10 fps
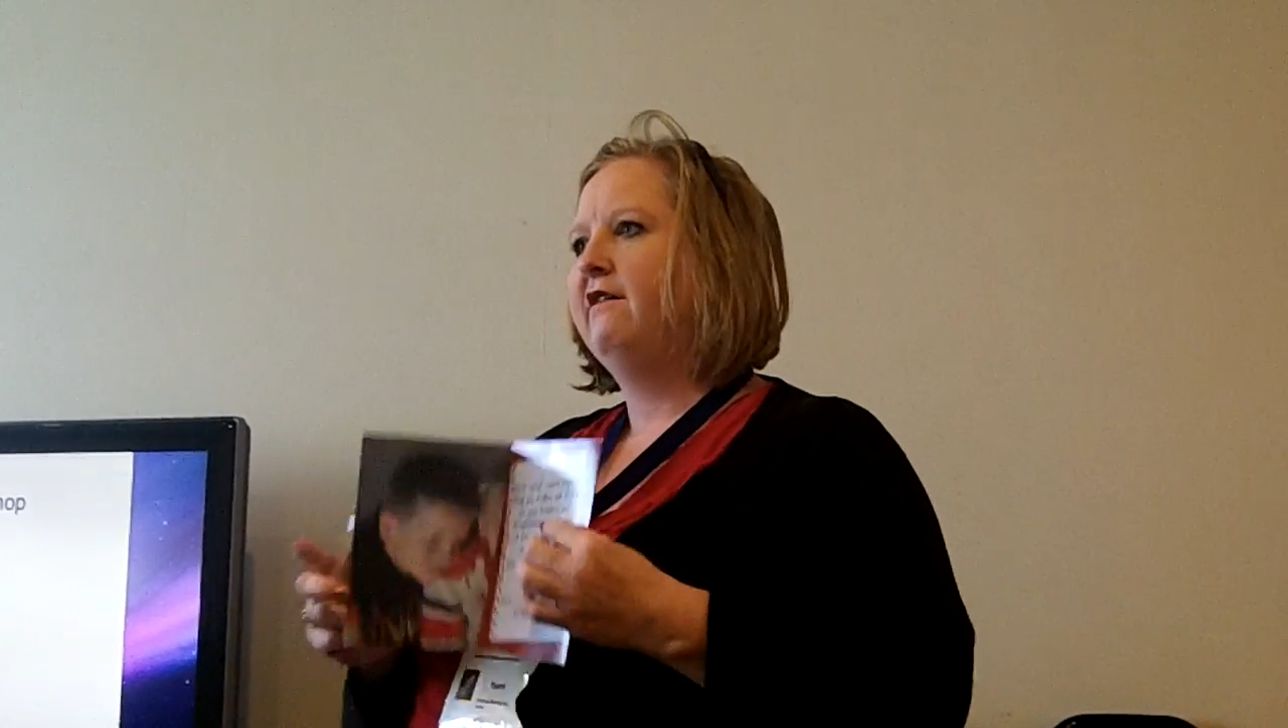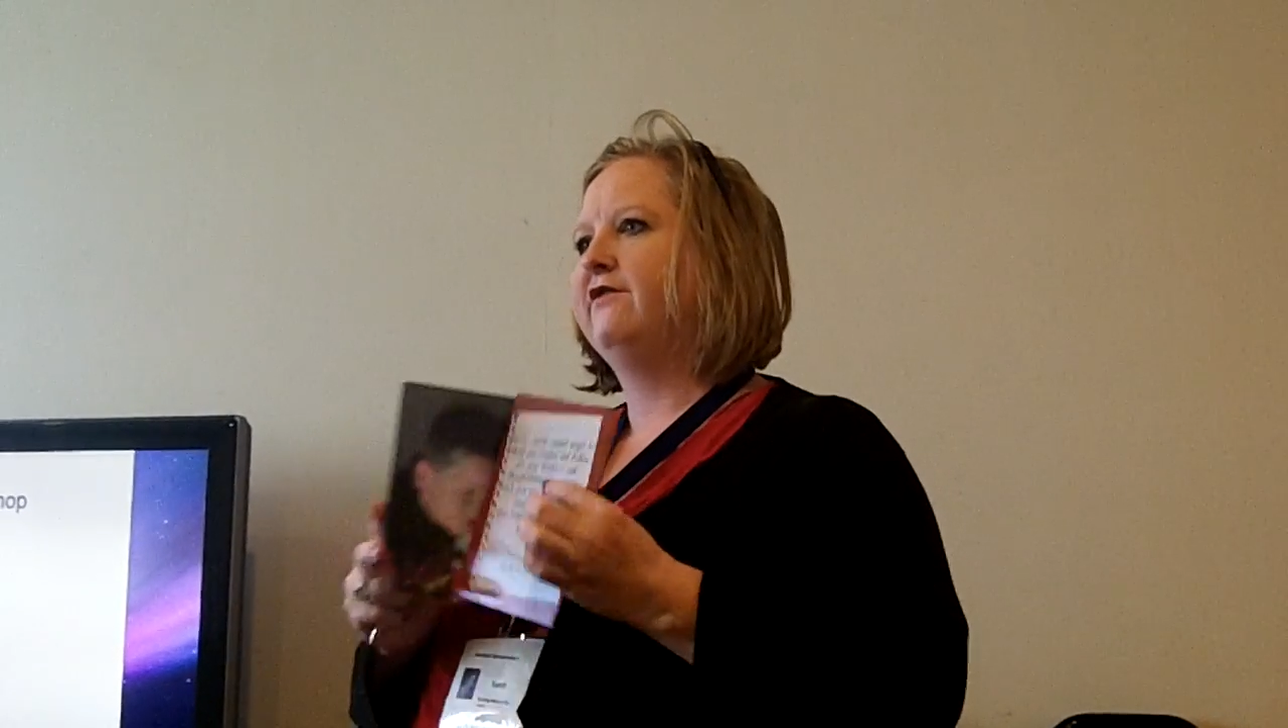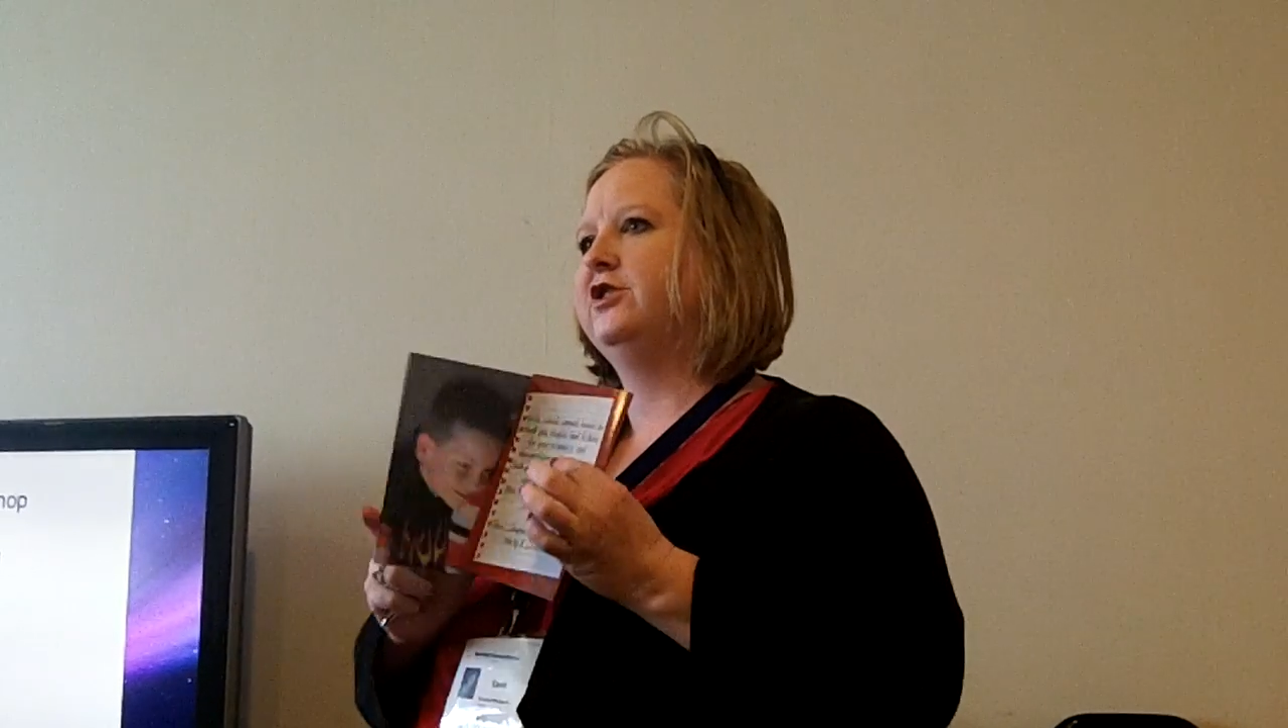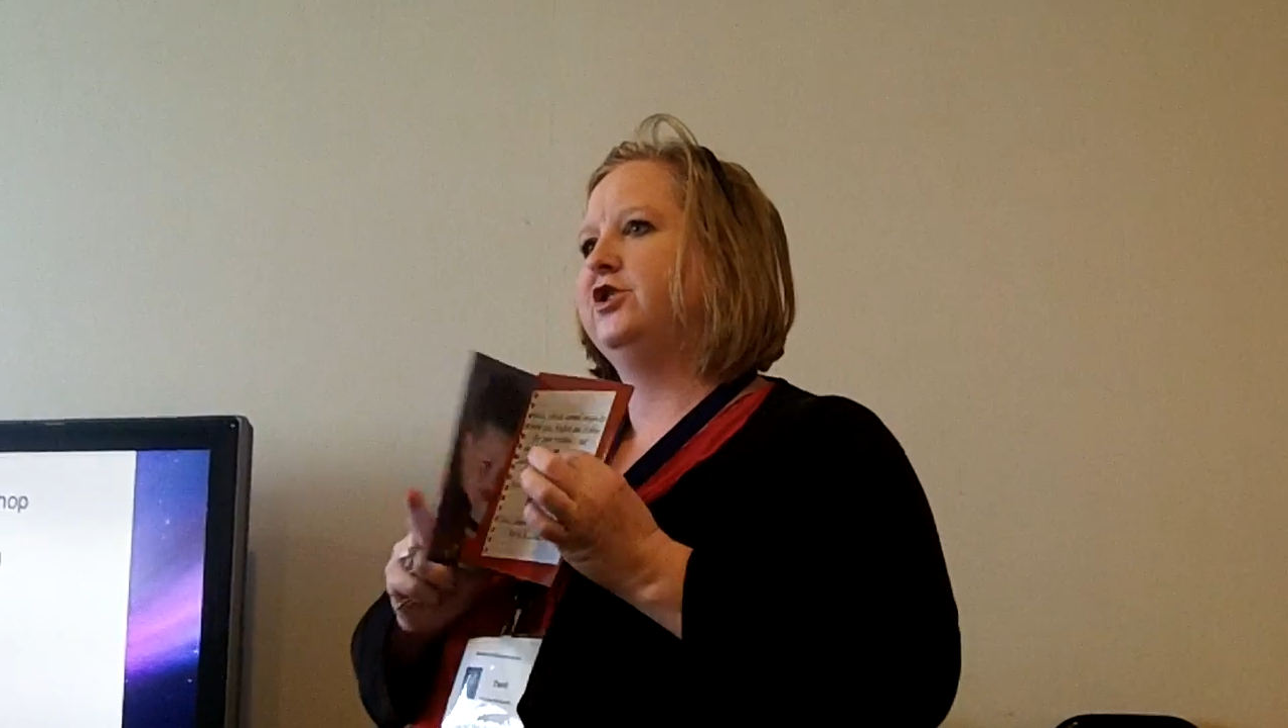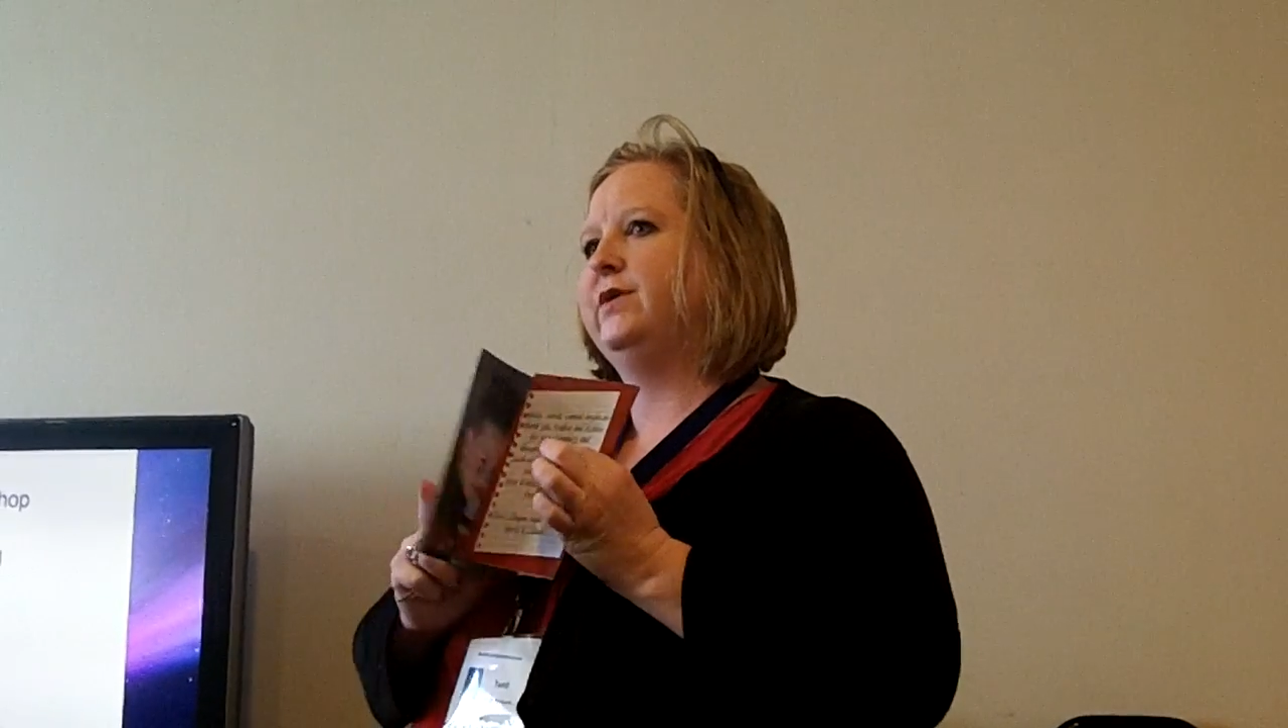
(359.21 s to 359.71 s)

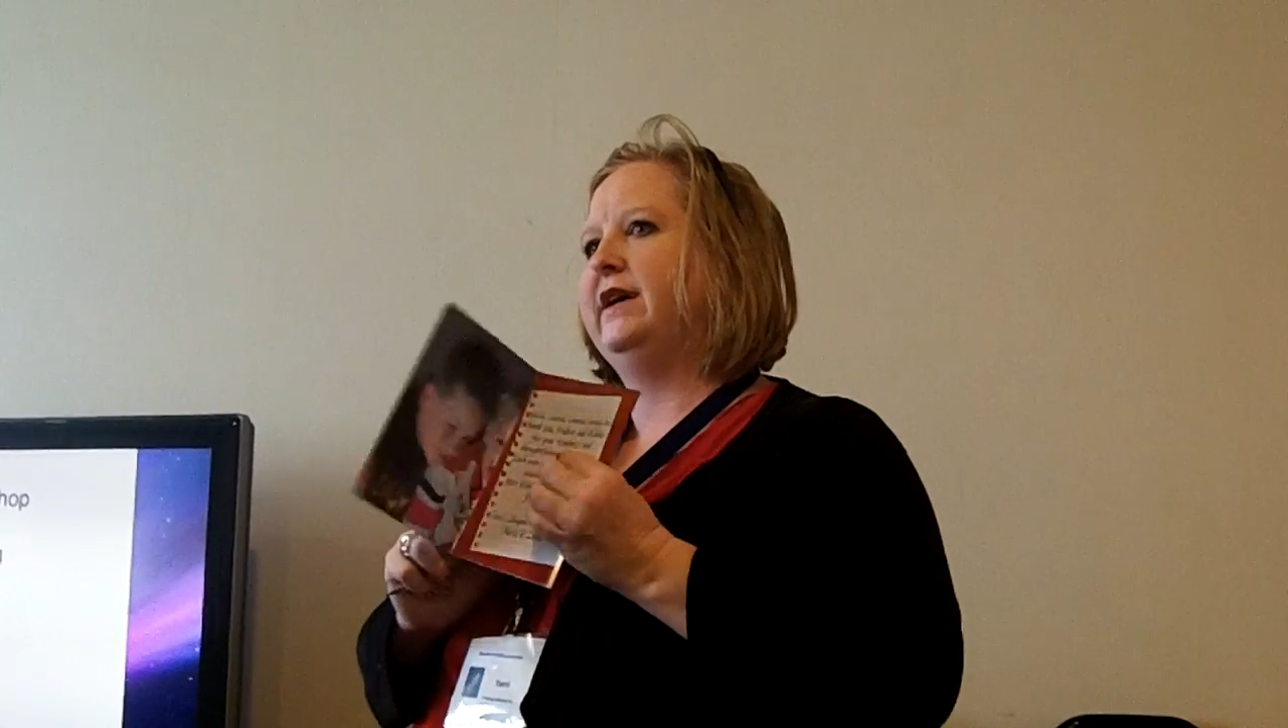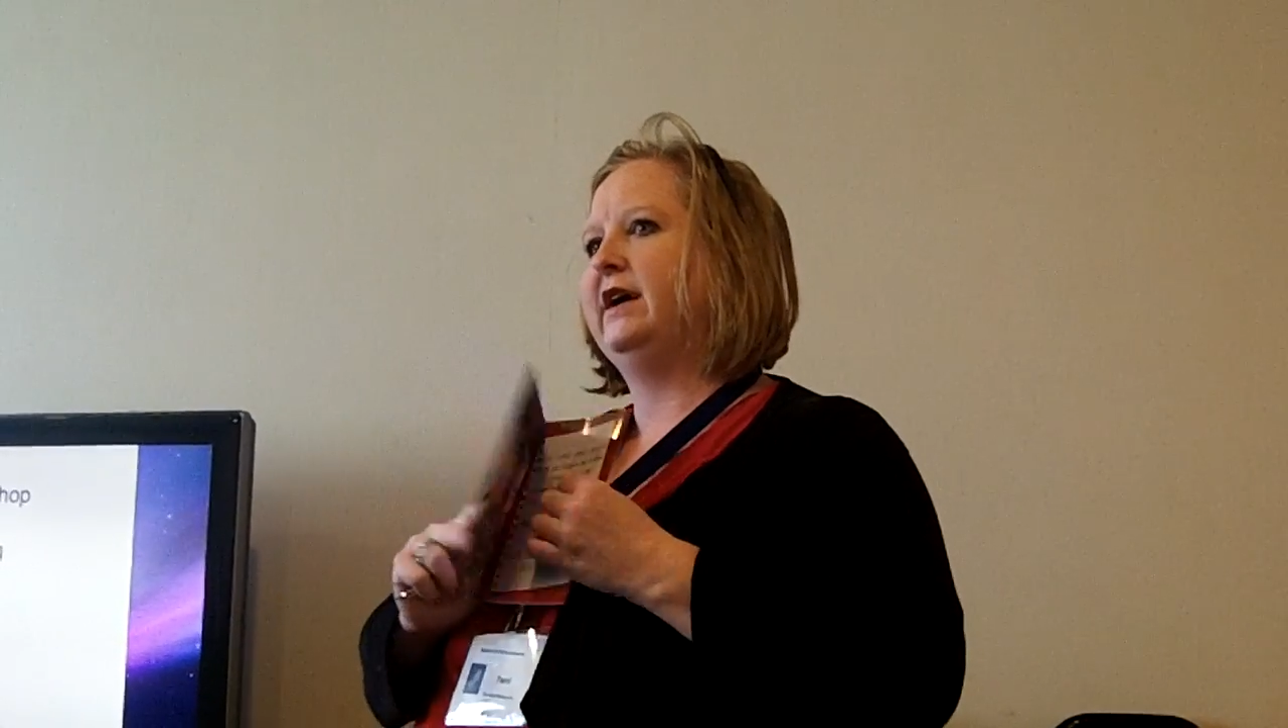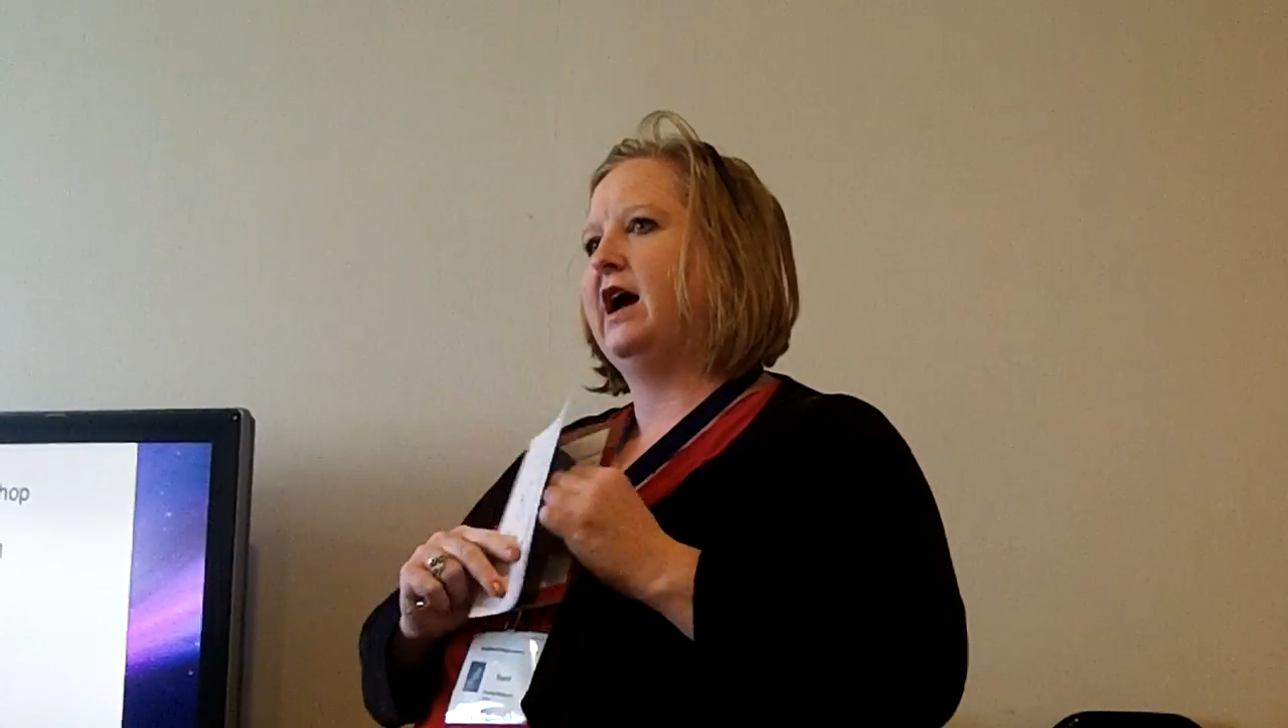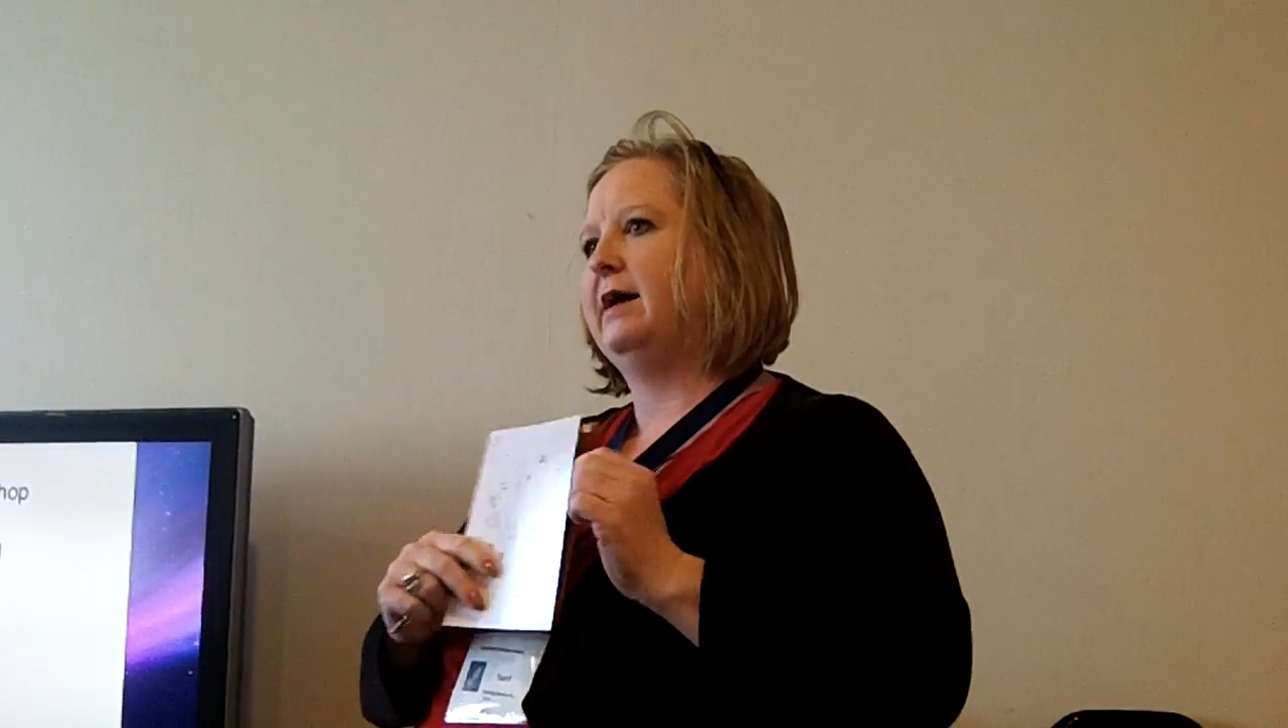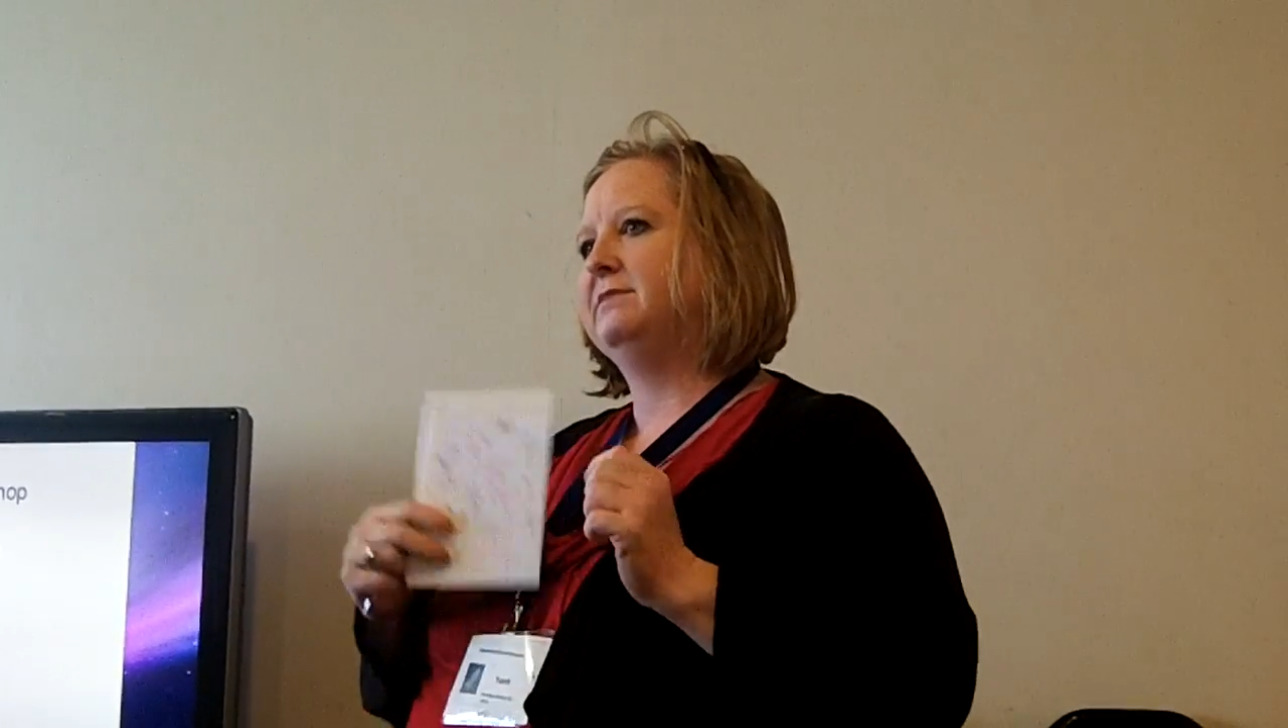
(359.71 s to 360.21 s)
for
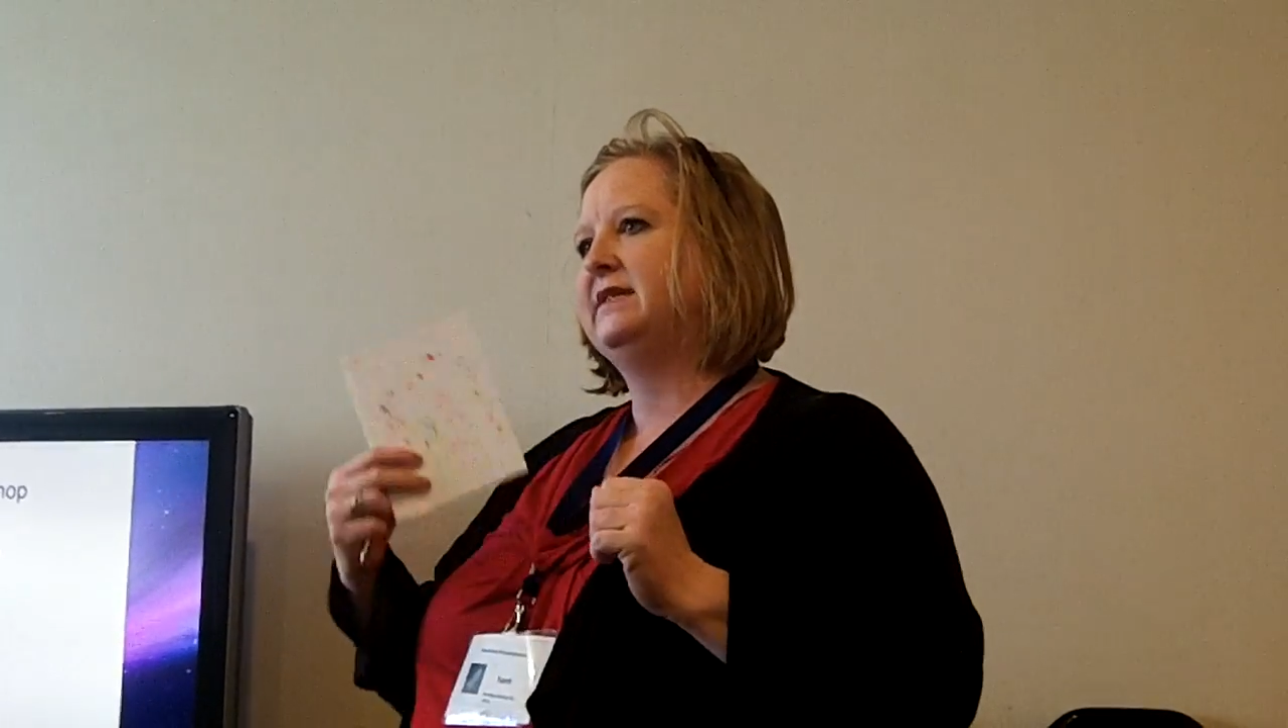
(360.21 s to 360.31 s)
doing um,